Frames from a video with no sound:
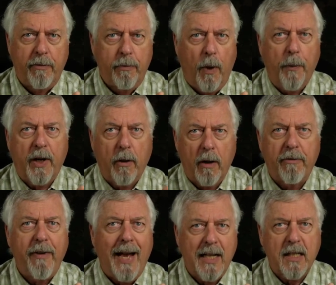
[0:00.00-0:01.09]
what we call a
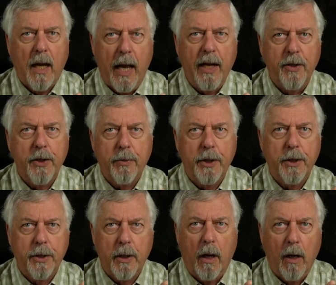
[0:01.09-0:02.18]
fast lens, which
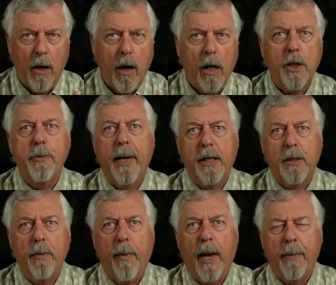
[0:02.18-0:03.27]
is a large
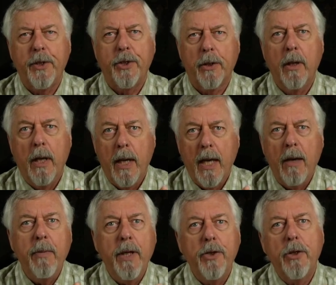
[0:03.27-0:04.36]
maximum aperture, it
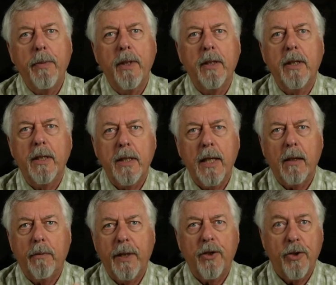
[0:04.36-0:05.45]
means your ability to
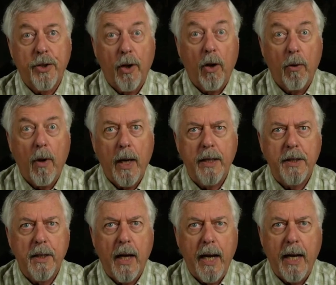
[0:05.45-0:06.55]
take pictures in low light is
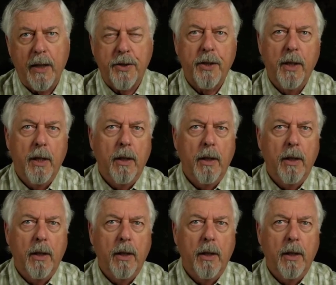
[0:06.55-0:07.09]
enhanced.